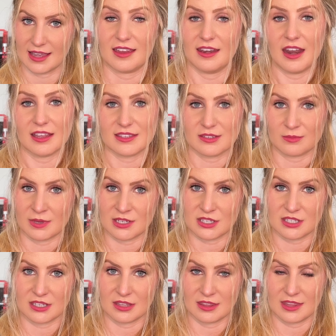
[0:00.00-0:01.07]
Not to
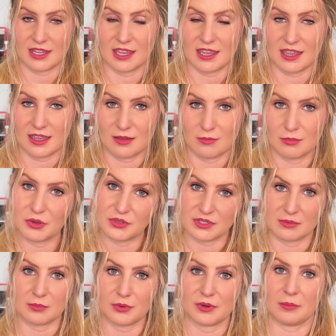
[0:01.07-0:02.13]
mention, the most
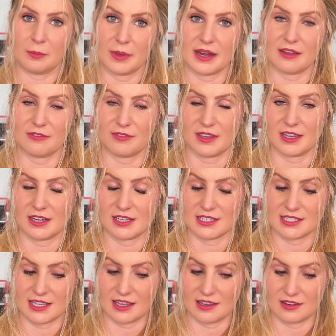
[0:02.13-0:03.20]
important benefit is
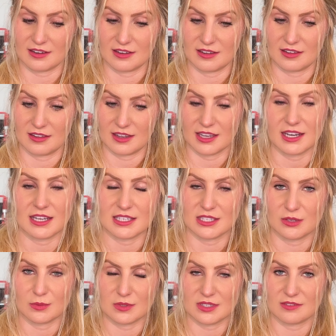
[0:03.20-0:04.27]
that it is
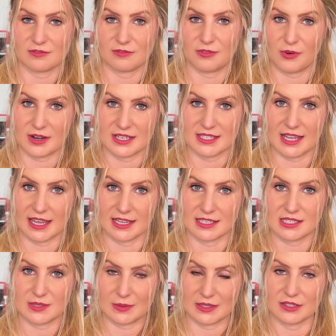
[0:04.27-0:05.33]
used for
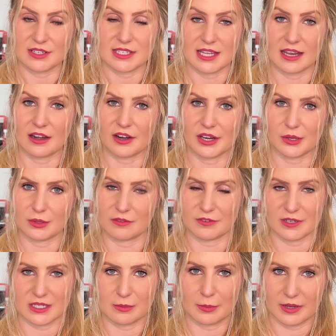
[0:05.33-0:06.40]
science to understand our
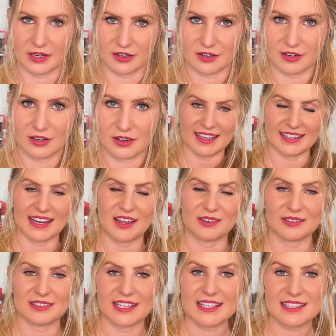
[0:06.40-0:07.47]
universe better.
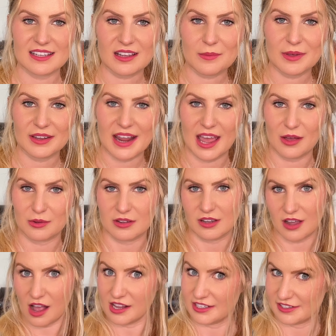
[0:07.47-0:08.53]
Now, let's talk about how
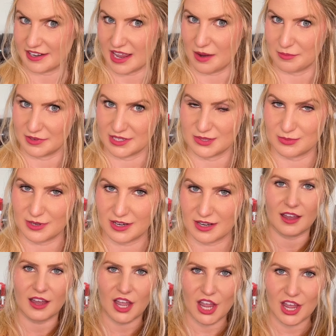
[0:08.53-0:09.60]
color cameras work.
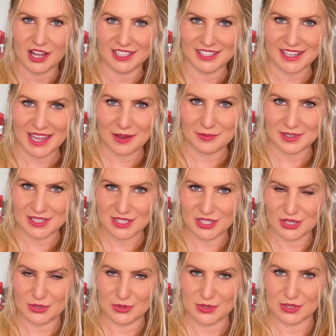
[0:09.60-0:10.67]
Color cameras
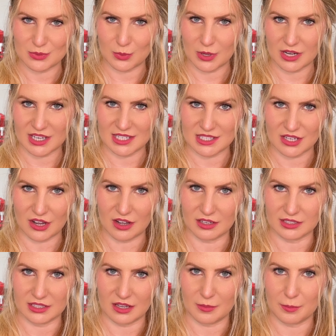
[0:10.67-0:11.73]
use what is
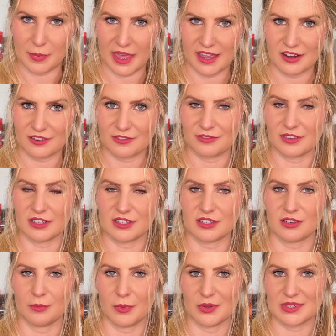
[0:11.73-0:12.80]
called a Bayer
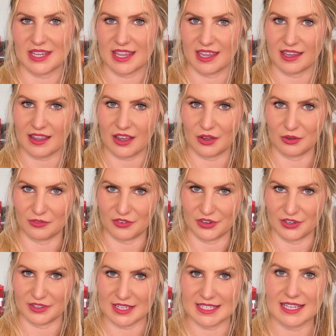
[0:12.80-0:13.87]
filter mosaic
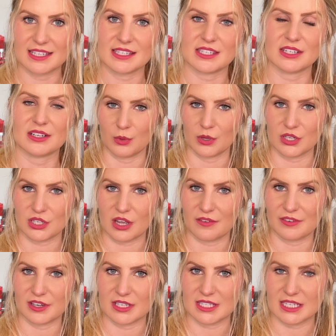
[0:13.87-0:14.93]
over the sensor, which covers